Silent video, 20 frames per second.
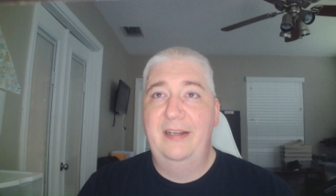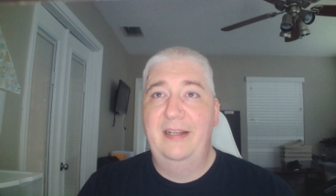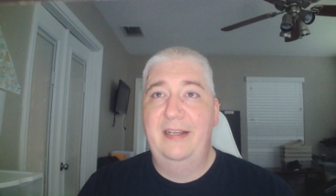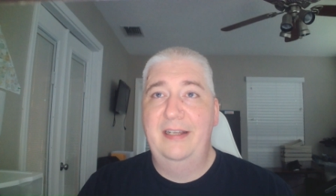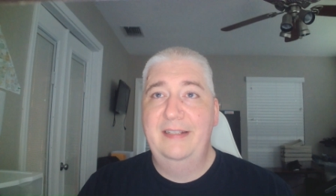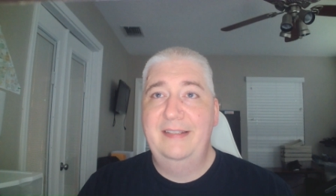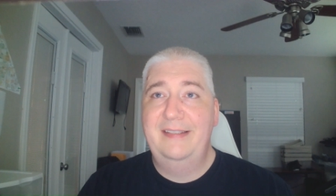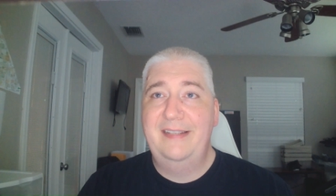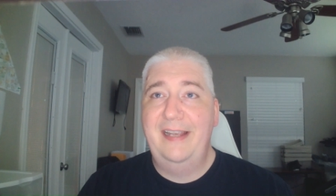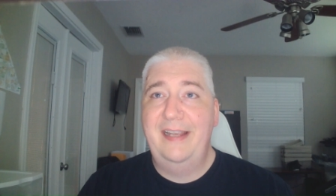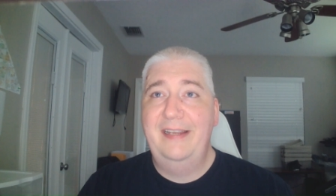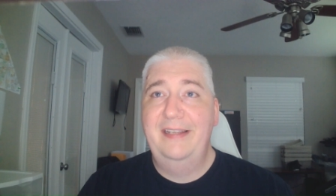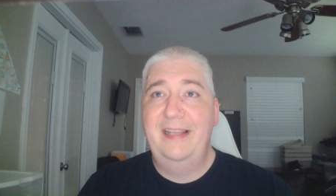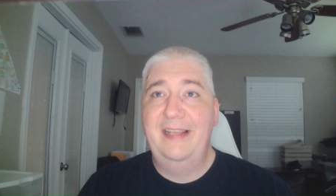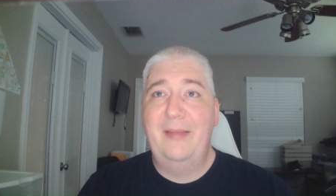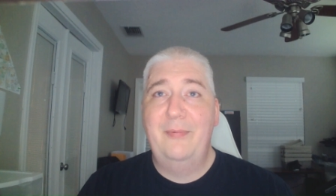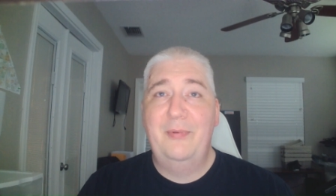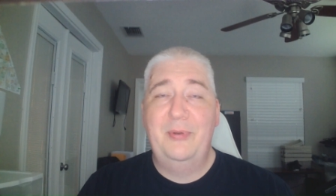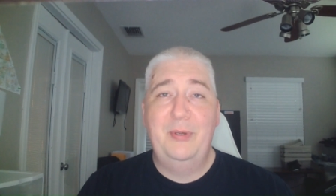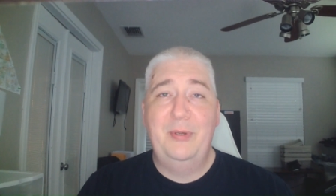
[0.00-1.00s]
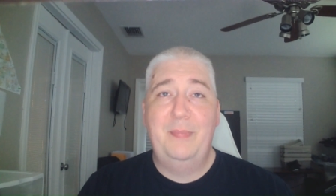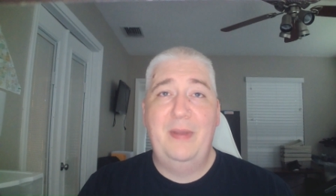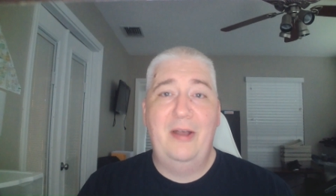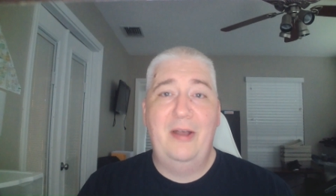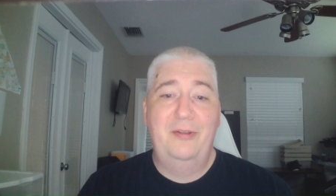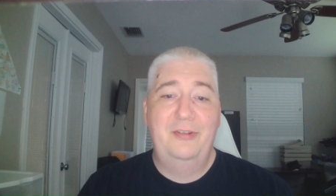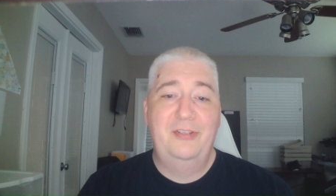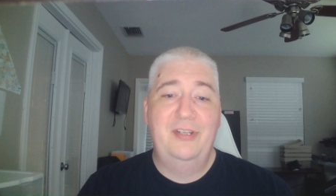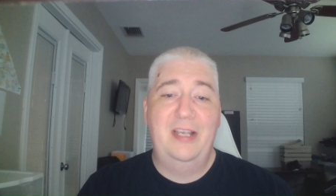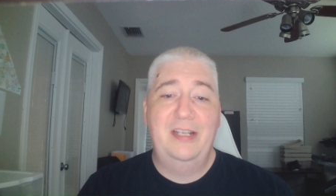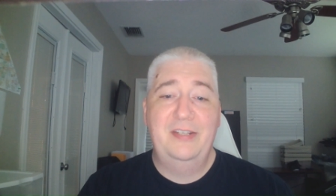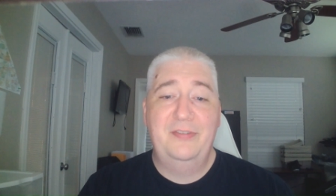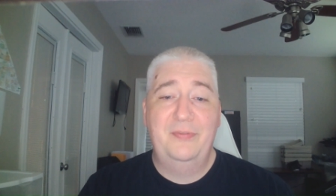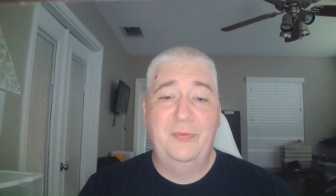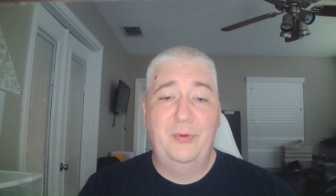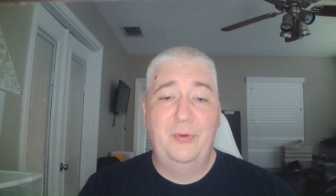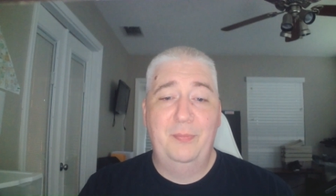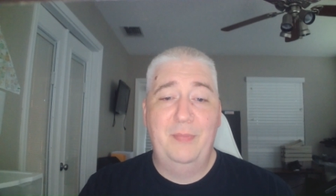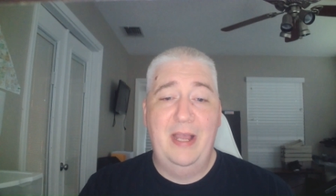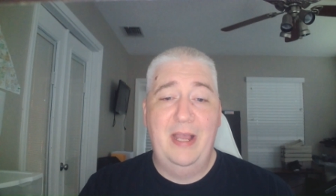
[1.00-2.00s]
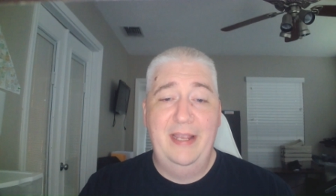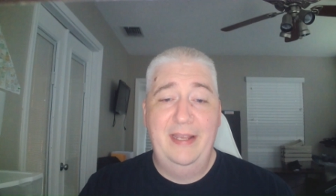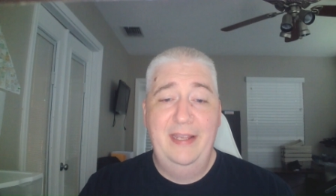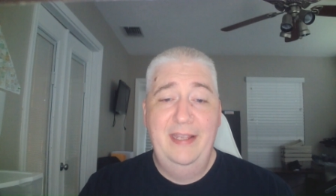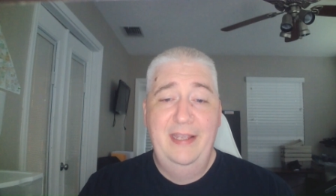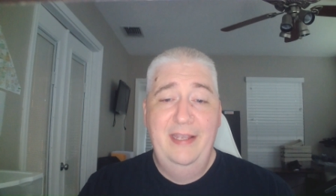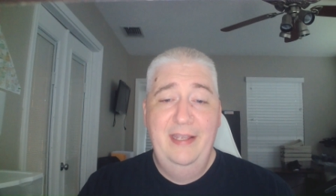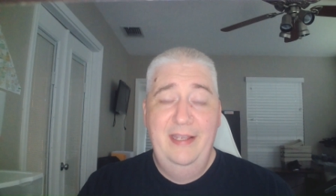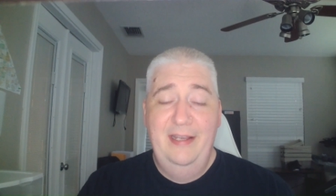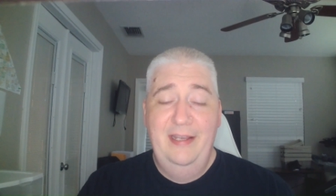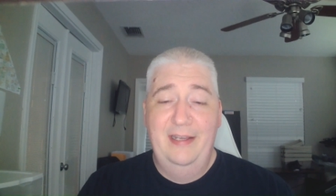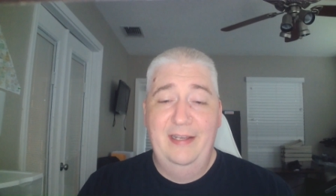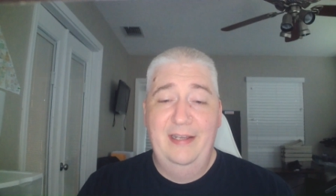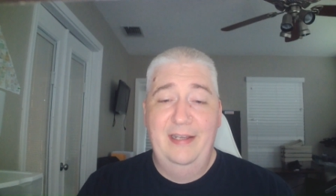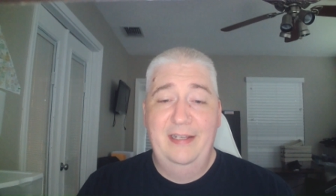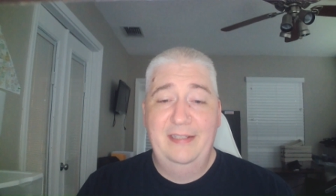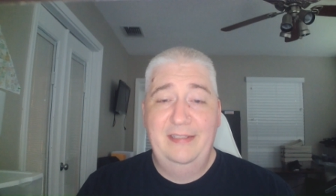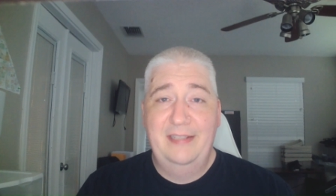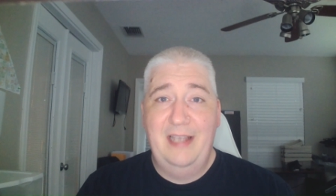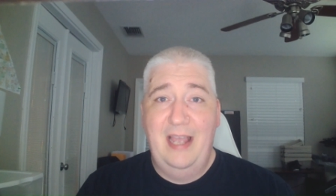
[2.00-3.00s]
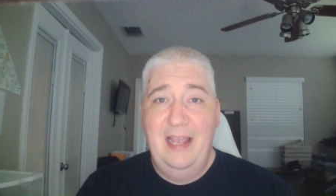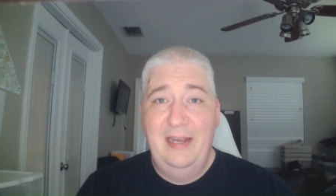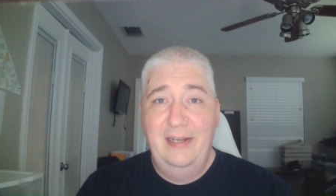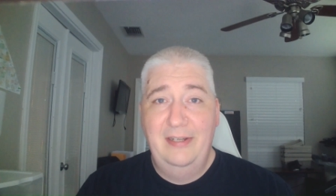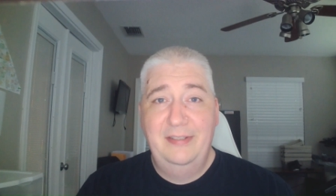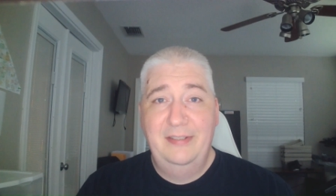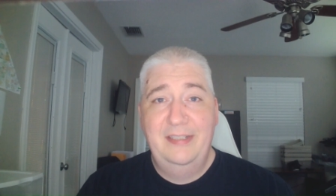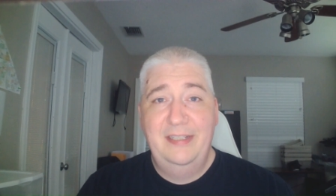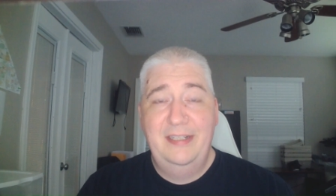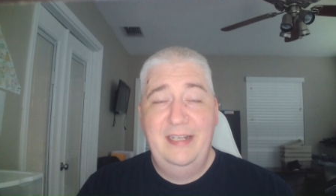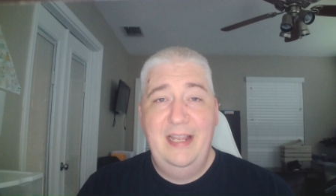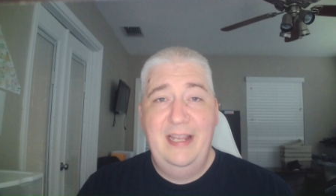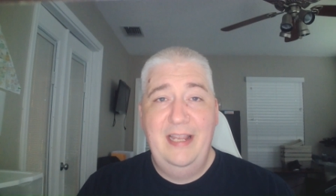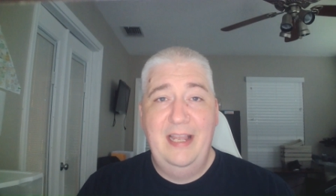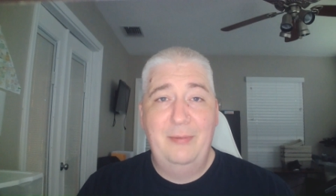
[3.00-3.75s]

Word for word: Uh, secondly, I want to apologize for my uh, attire today.